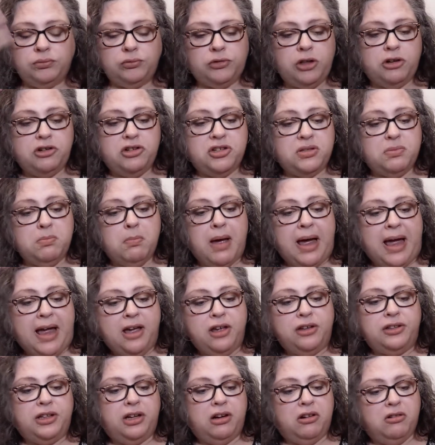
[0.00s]
They're just
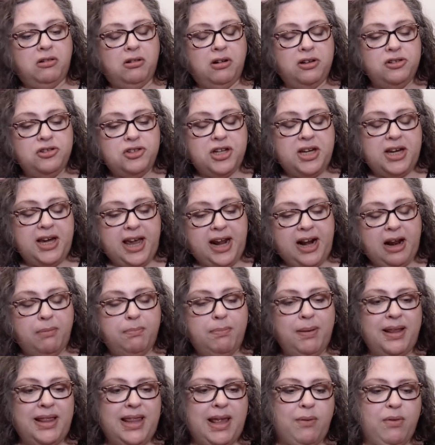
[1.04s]
mild and crunchy, and I
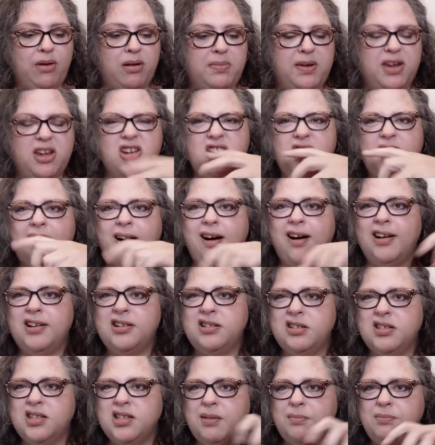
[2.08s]
bet they would be good
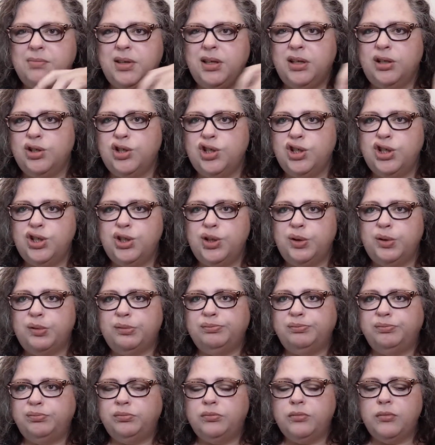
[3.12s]
on something too.
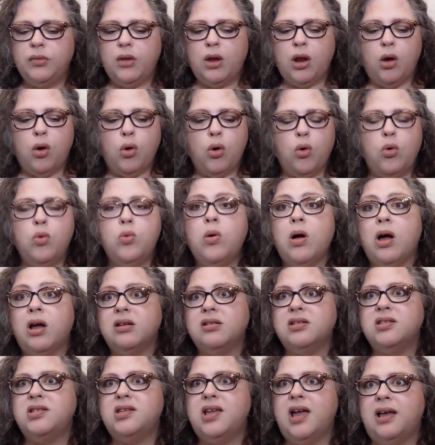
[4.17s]
Ooh, on
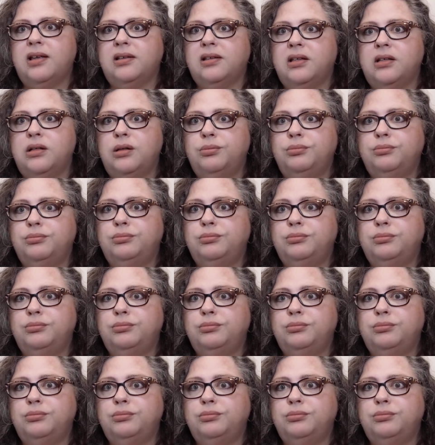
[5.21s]
a salad.